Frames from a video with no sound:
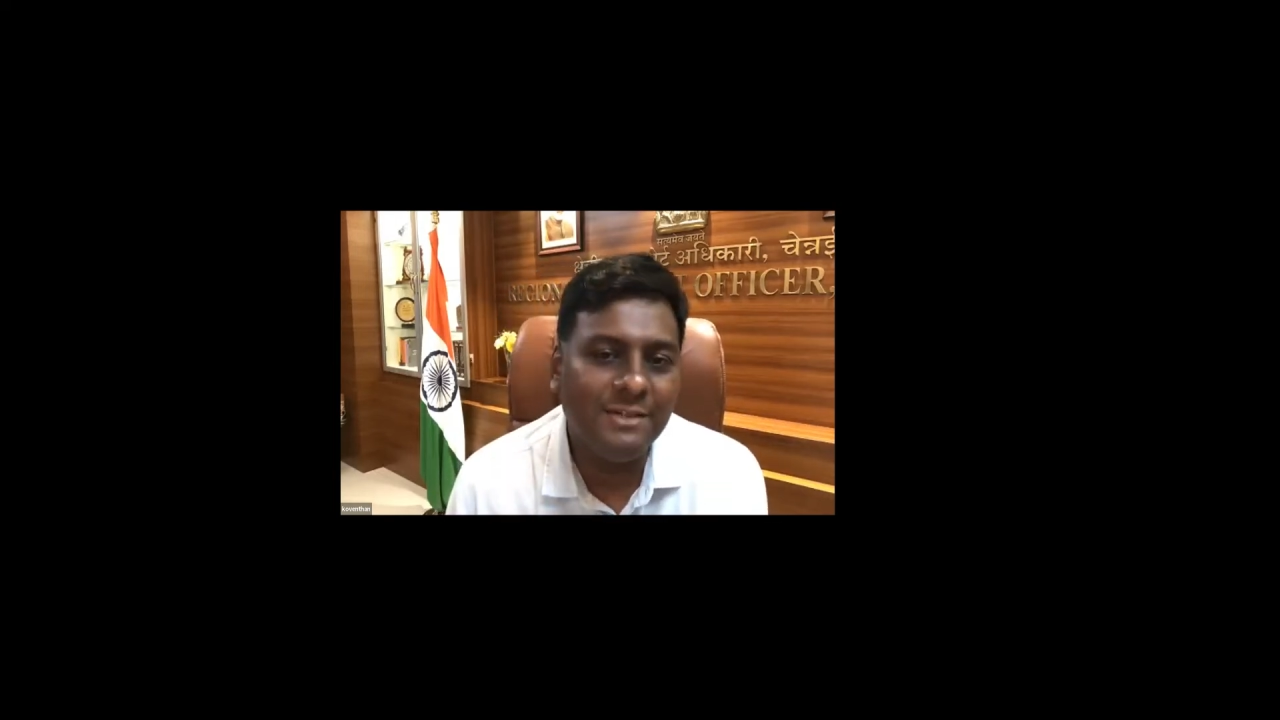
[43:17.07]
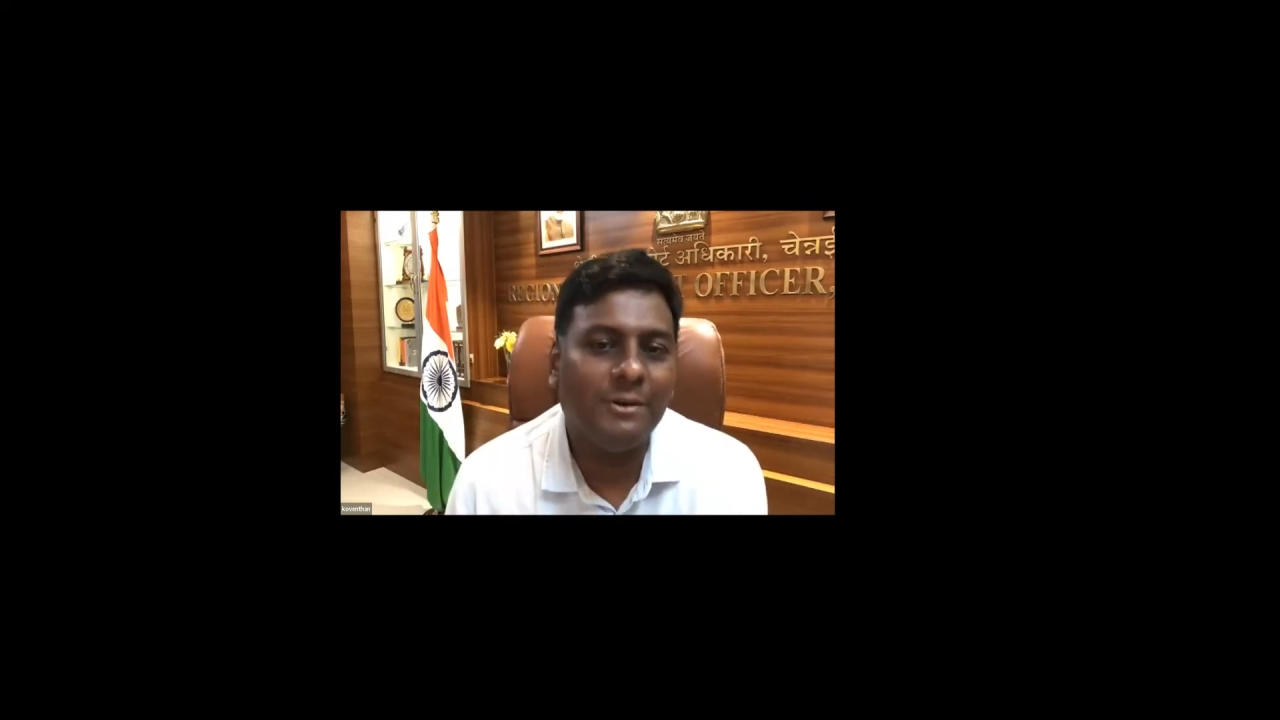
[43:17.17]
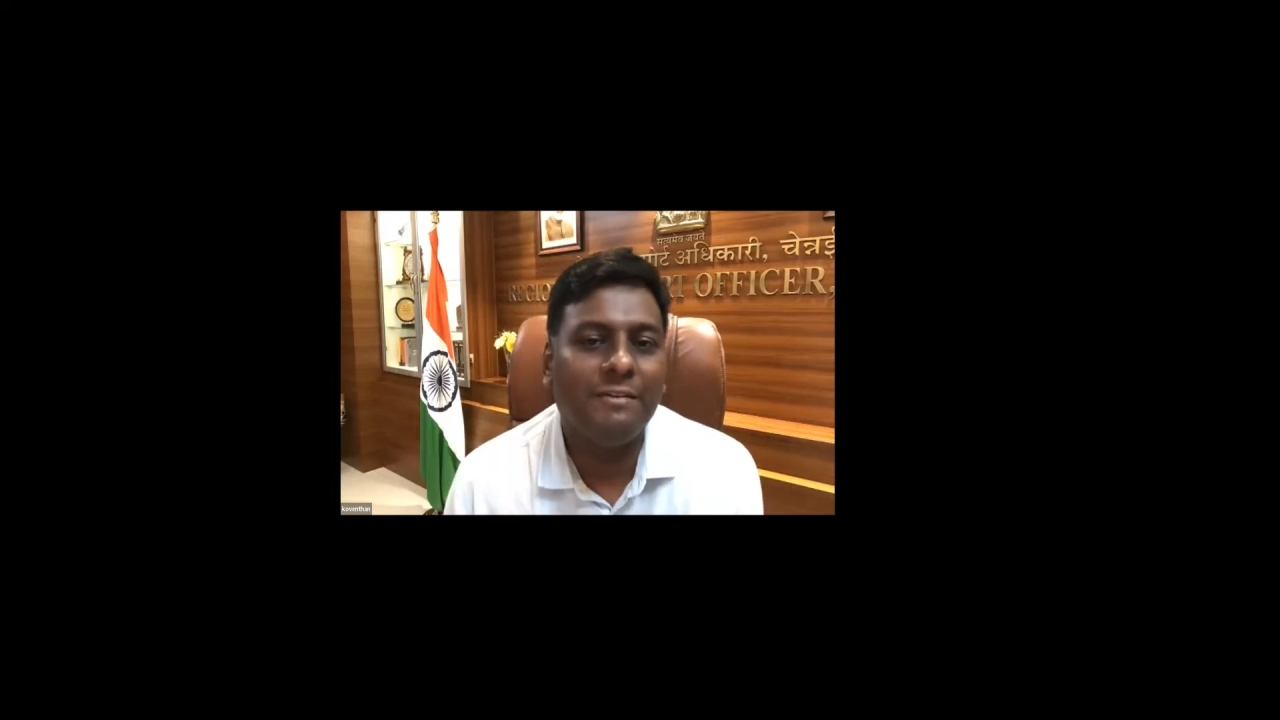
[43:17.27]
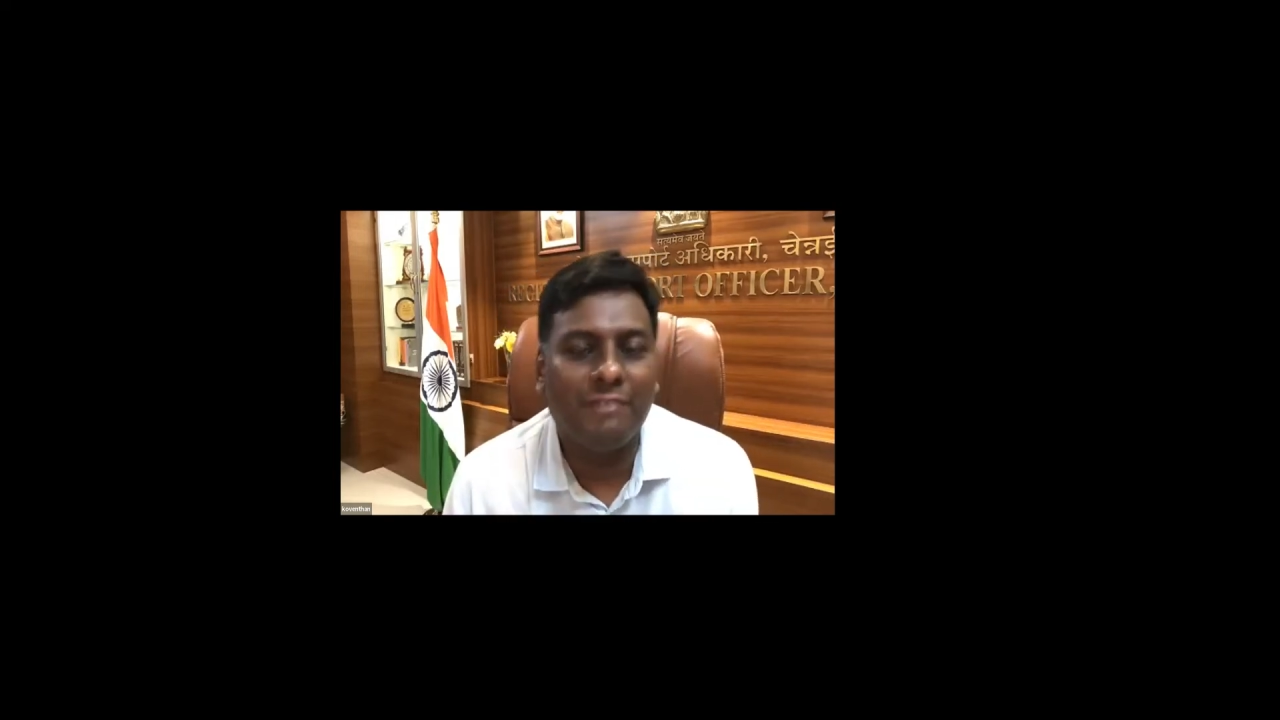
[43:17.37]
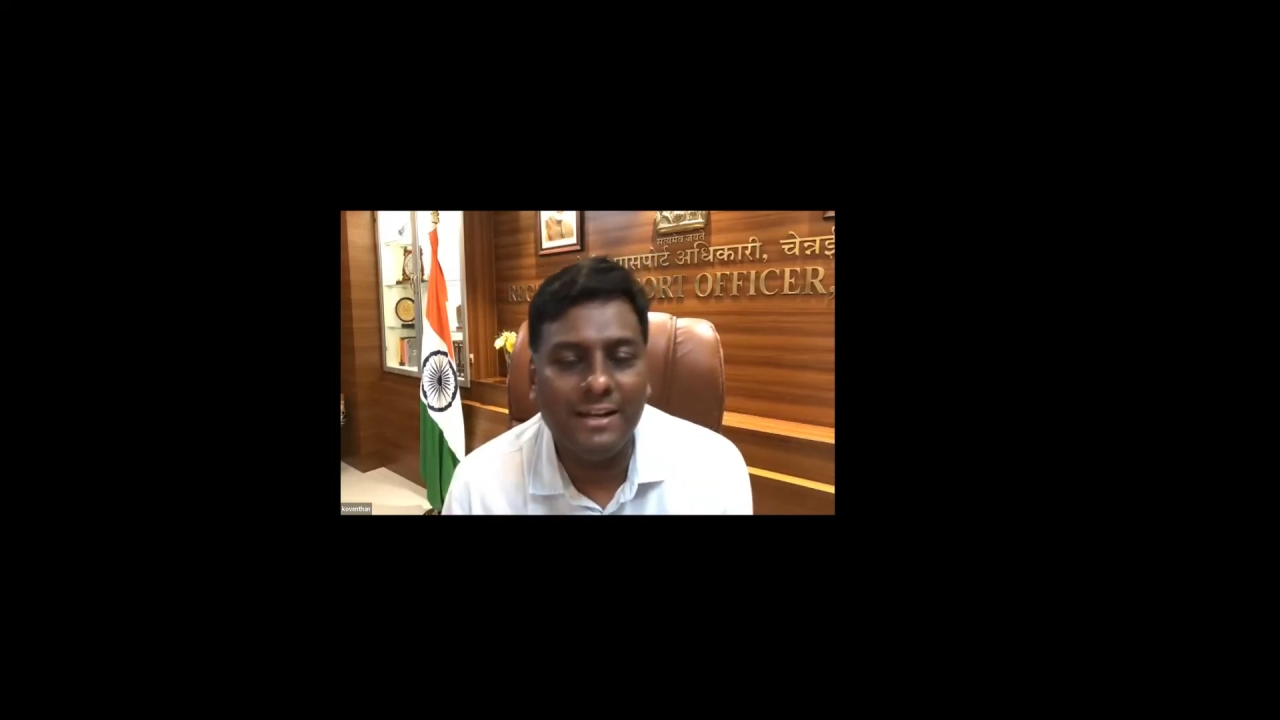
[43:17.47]

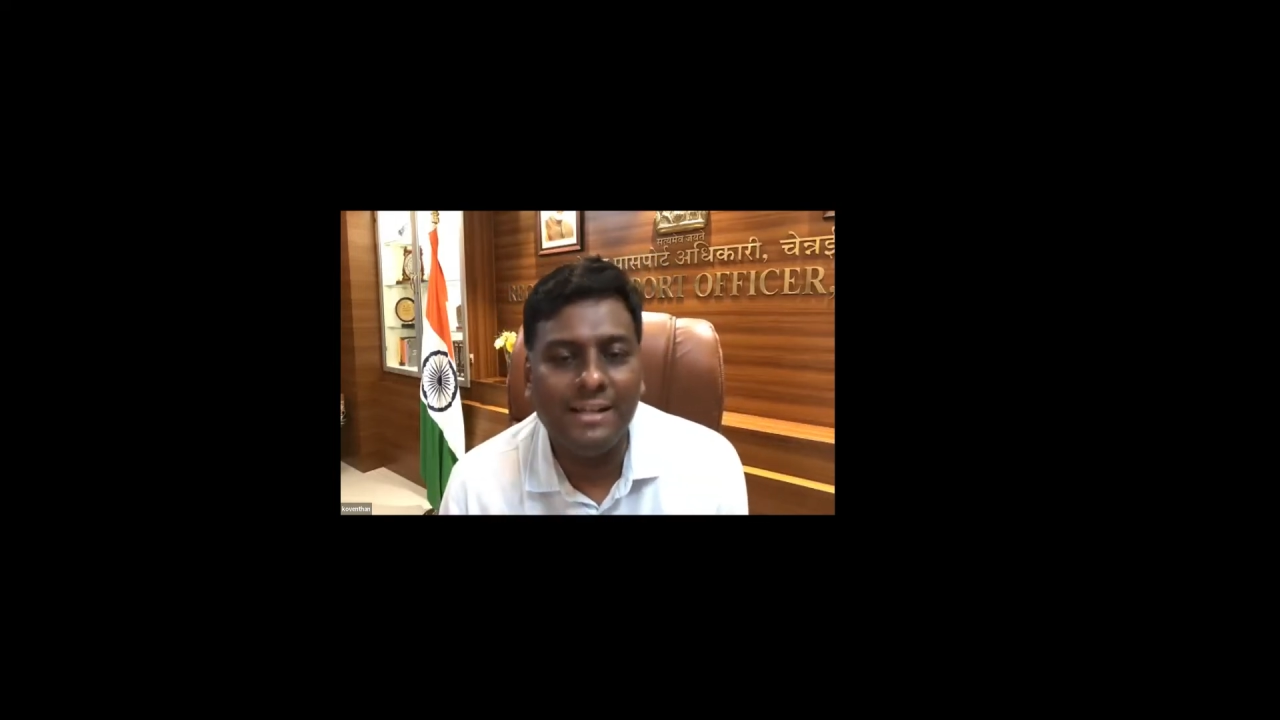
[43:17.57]
okay, fine,